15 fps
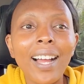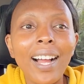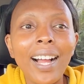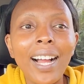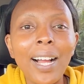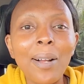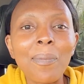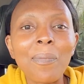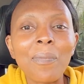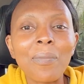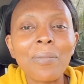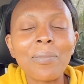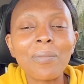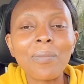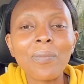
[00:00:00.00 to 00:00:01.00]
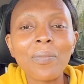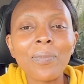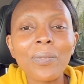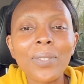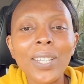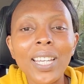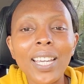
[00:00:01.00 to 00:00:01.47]
Um,
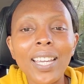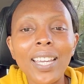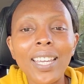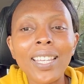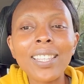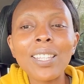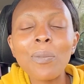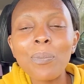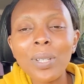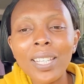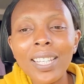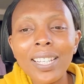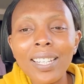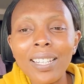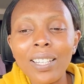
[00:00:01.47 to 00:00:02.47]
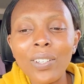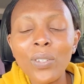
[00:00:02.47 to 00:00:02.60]
in the beginning,